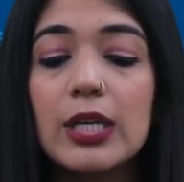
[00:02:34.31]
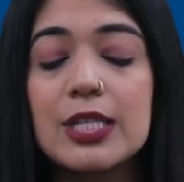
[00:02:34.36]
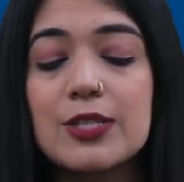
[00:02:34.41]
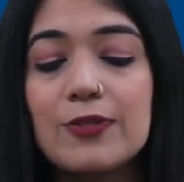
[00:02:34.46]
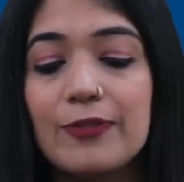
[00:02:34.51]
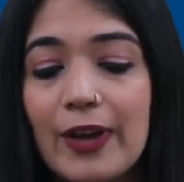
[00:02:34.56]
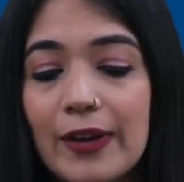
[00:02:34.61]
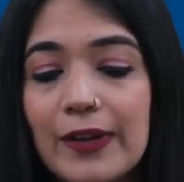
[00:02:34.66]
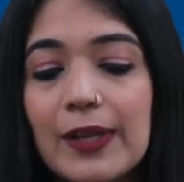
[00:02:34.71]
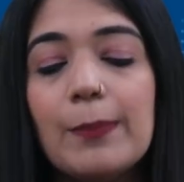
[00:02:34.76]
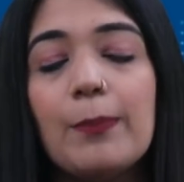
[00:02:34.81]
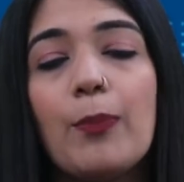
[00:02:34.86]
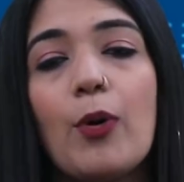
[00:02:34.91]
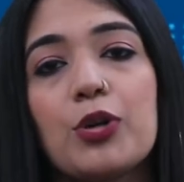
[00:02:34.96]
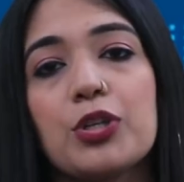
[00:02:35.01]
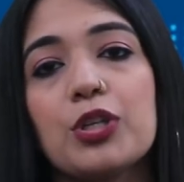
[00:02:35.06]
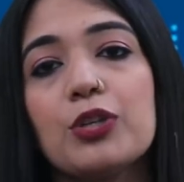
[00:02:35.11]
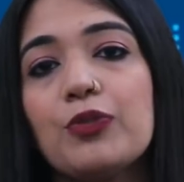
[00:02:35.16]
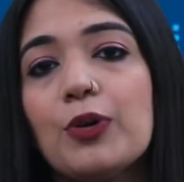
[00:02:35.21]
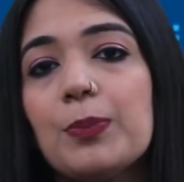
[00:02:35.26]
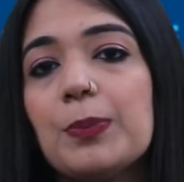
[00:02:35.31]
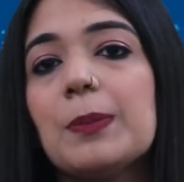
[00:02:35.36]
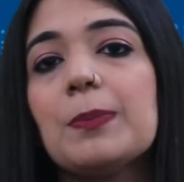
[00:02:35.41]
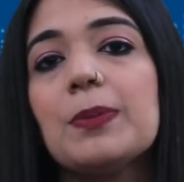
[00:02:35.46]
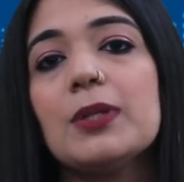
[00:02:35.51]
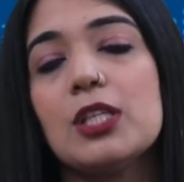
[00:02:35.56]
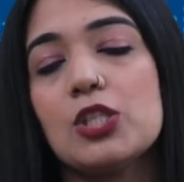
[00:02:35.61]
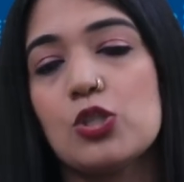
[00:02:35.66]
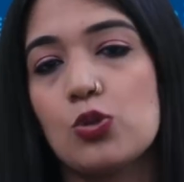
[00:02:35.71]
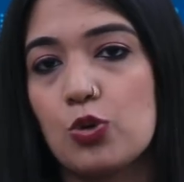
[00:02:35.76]
it's very important for
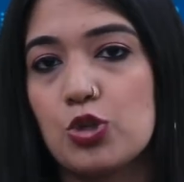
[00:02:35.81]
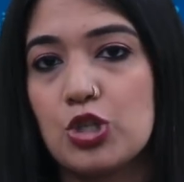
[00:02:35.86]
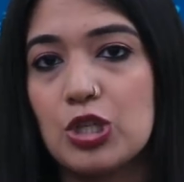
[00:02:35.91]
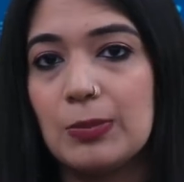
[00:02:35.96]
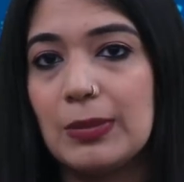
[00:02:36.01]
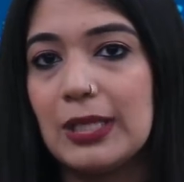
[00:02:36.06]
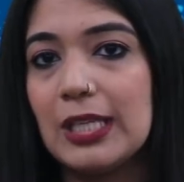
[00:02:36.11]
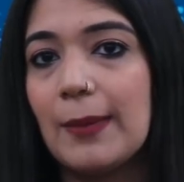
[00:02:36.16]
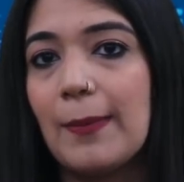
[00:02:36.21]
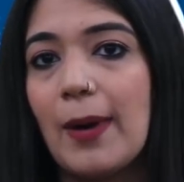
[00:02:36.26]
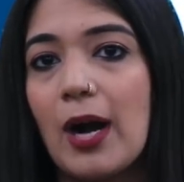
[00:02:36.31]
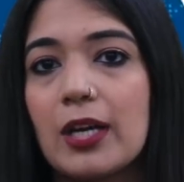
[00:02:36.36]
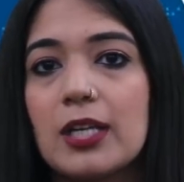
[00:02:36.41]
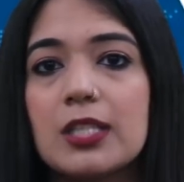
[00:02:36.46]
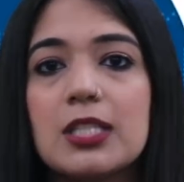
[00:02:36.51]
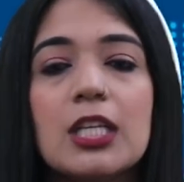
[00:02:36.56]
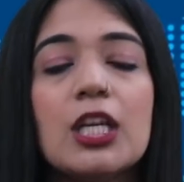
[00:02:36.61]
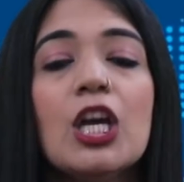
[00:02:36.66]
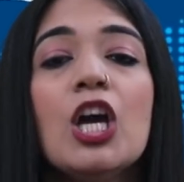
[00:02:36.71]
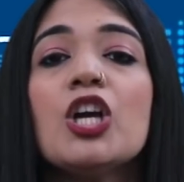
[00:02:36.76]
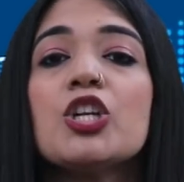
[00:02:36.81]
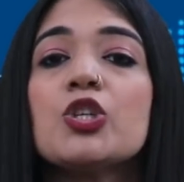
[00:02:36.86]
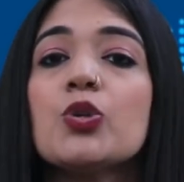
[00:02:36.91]
people in social media marketing